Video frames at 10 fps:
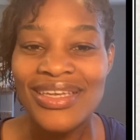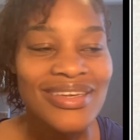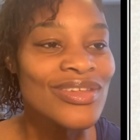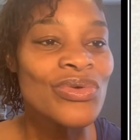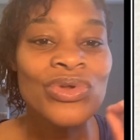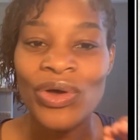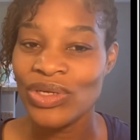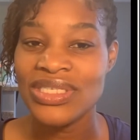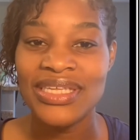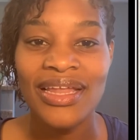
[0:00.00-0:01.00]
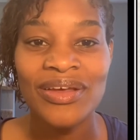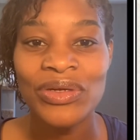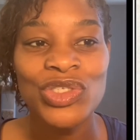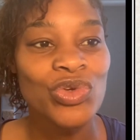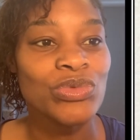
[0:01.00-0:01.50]
You know you're standing on a
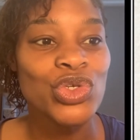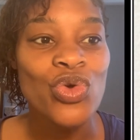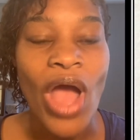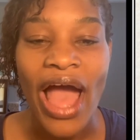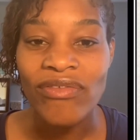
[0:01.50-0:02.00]
scripture, you have a